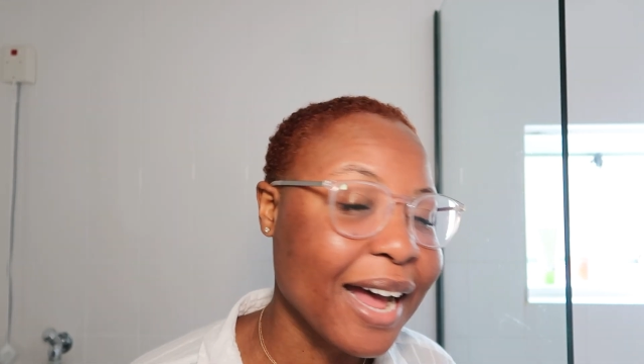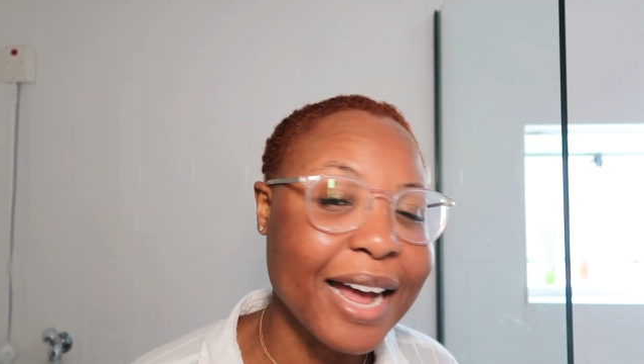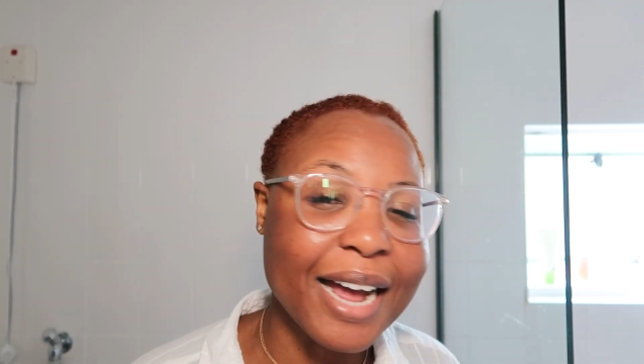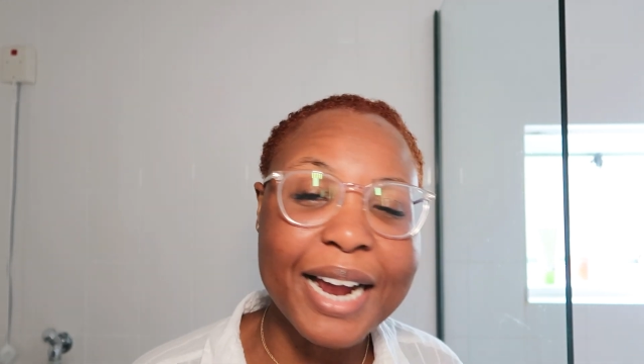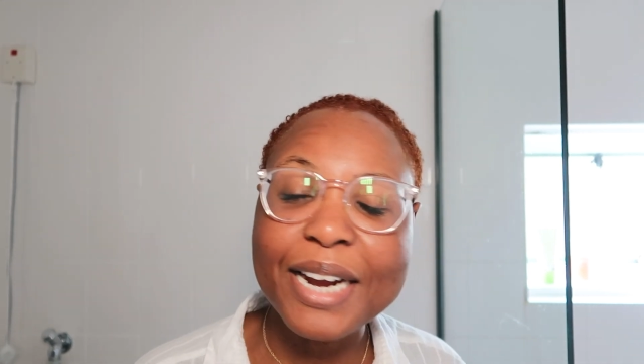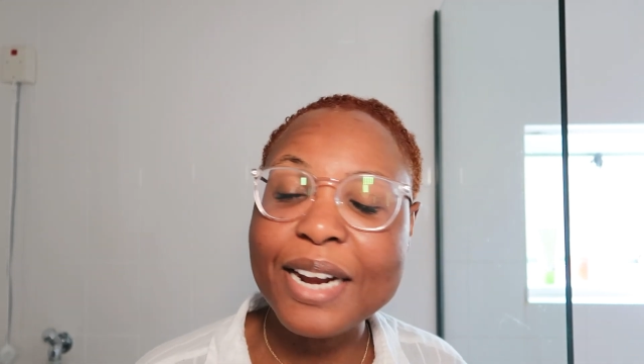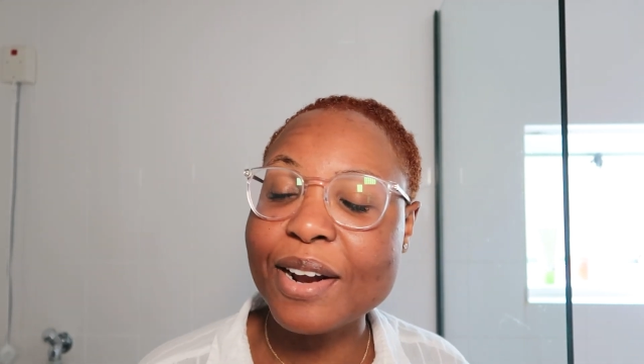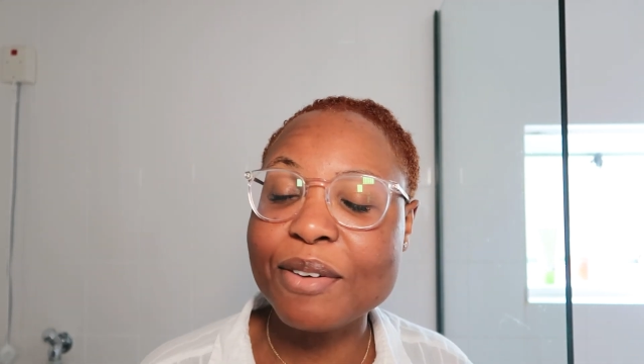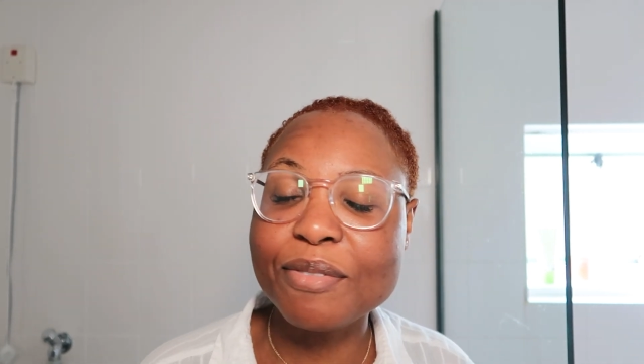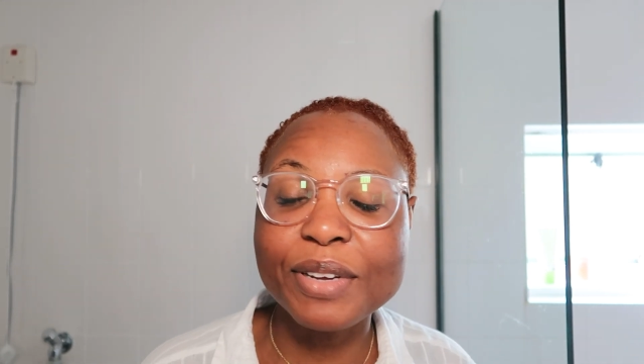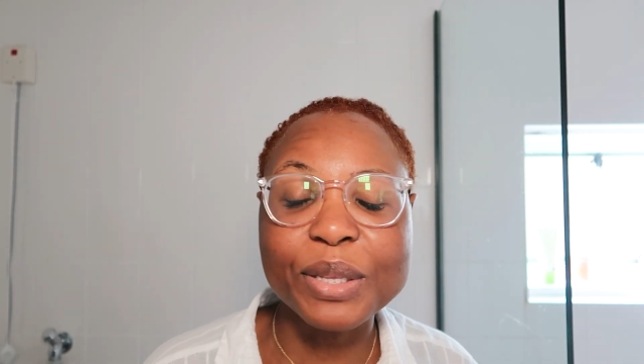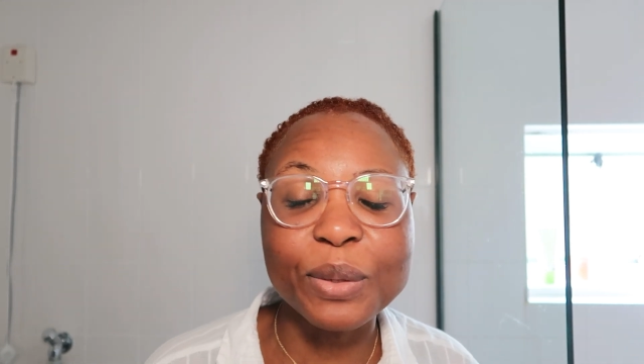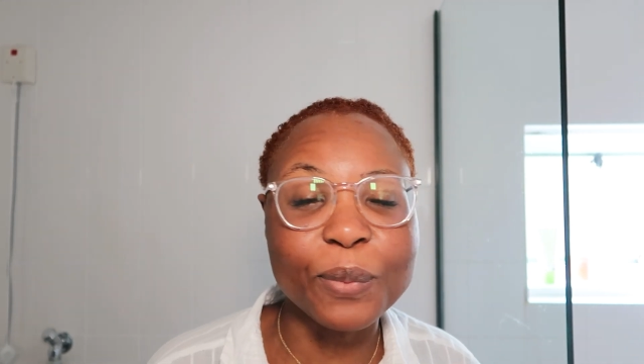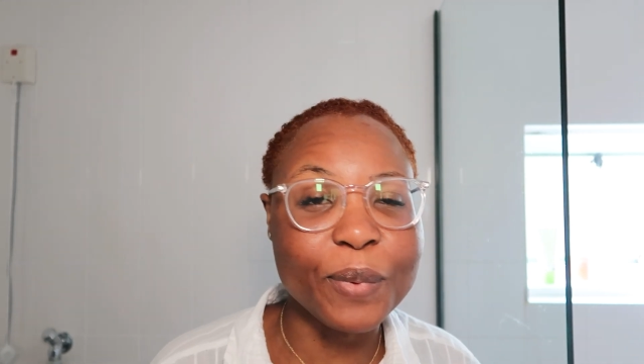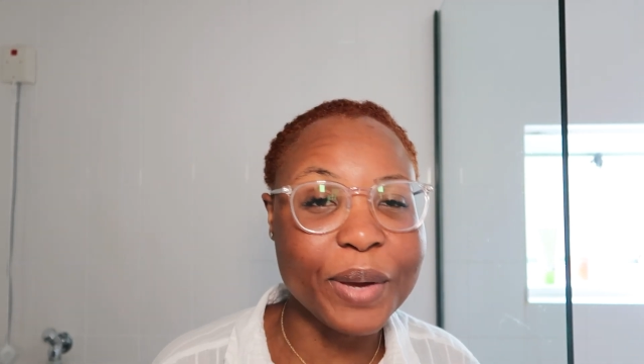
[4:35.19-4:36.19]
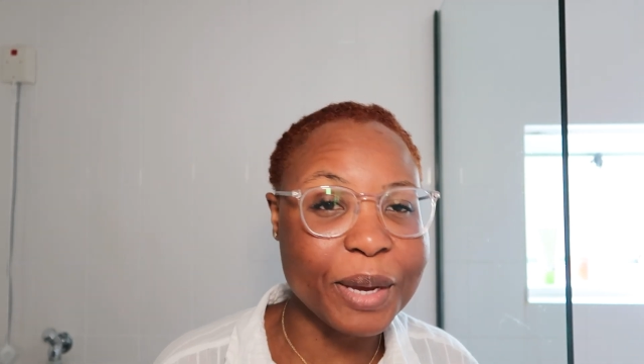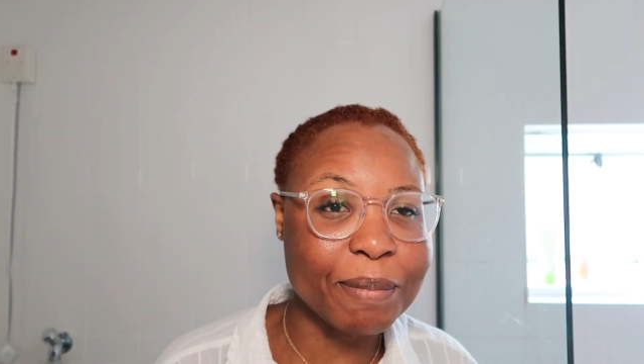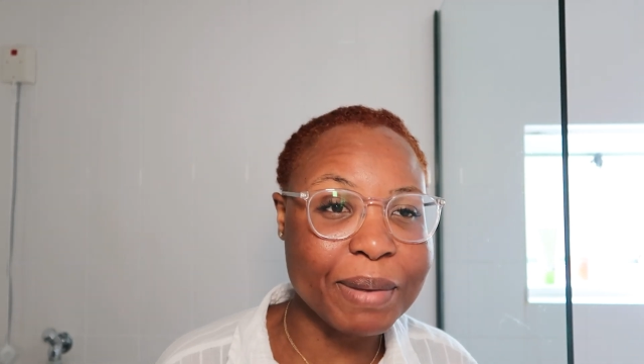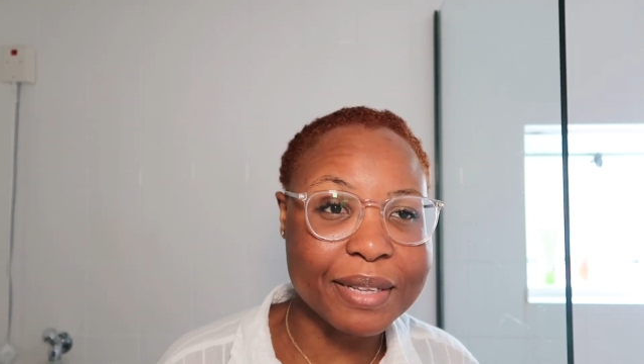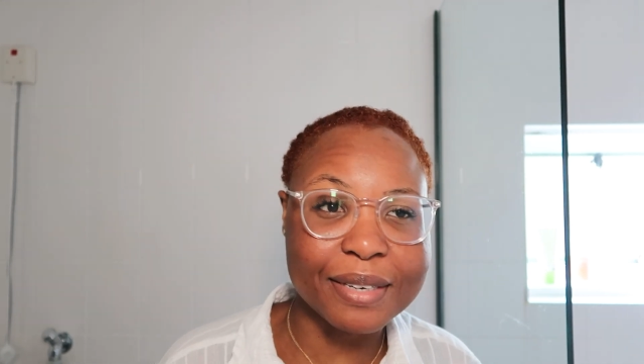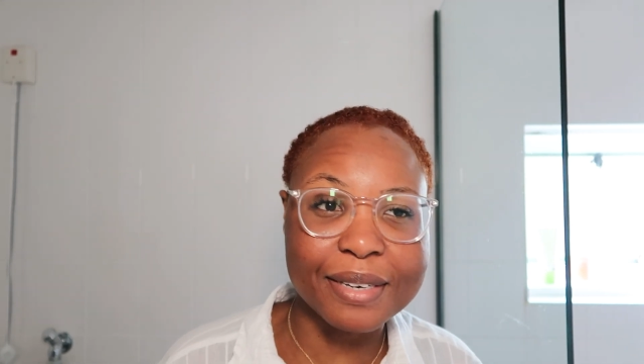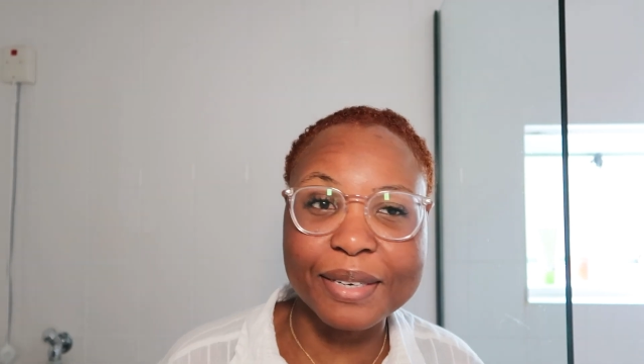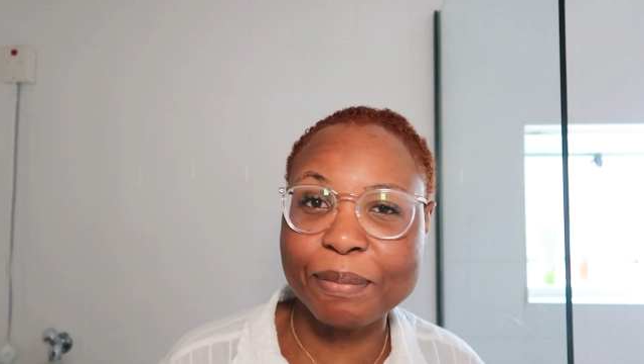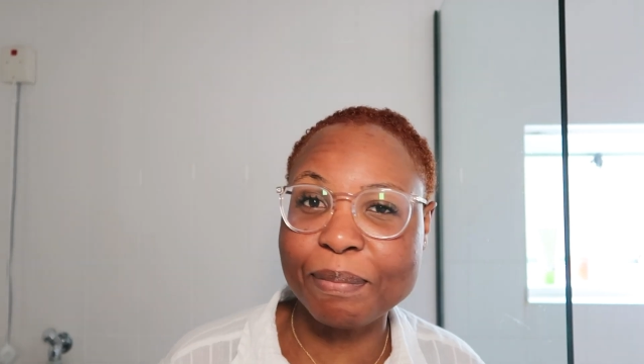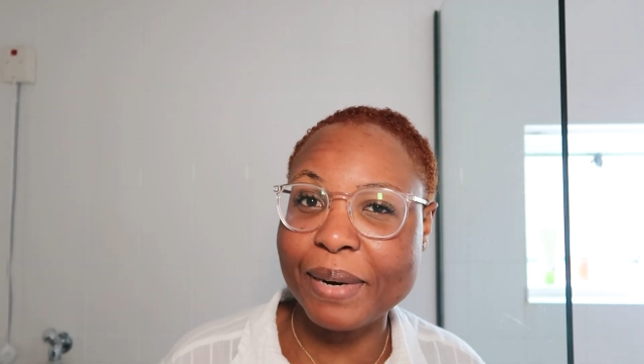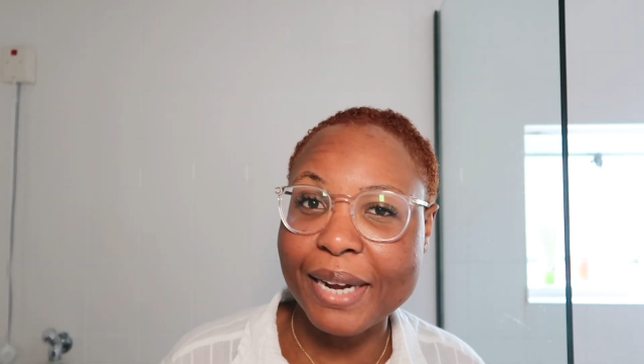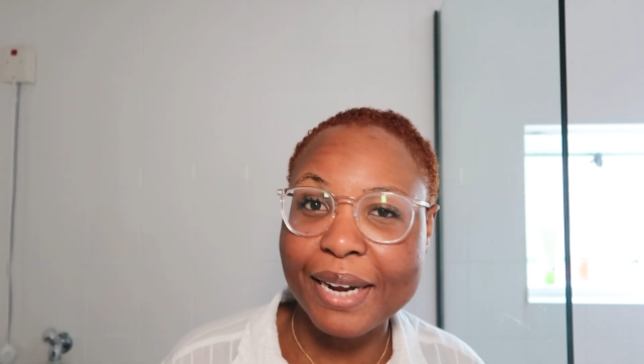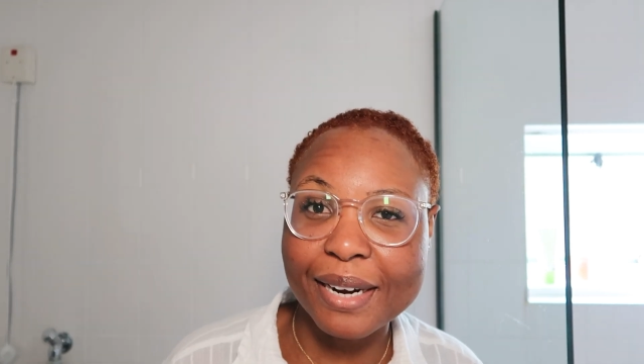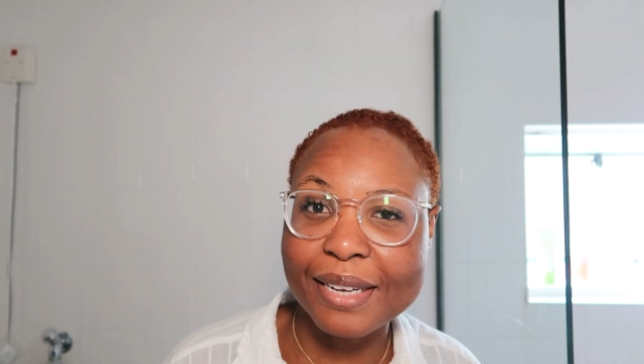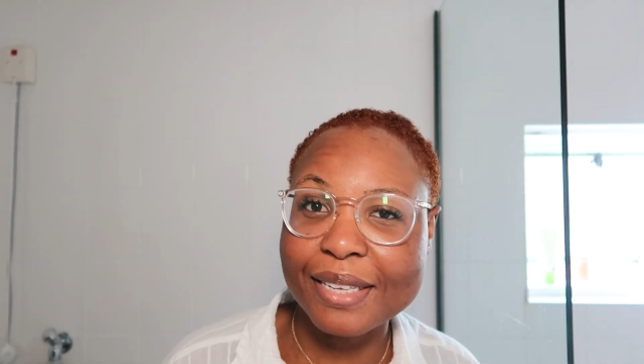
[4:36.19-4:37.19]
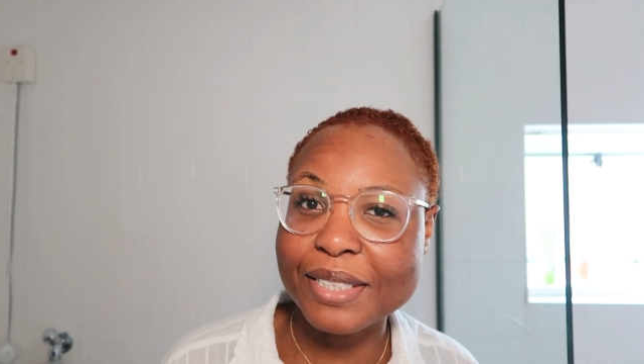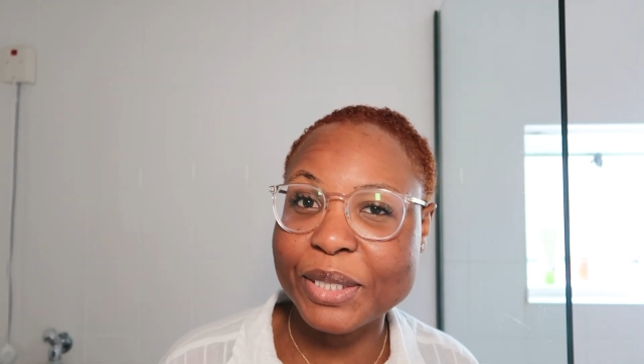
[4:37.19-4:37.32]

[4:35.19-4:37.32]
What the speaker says: I love it way better than the black,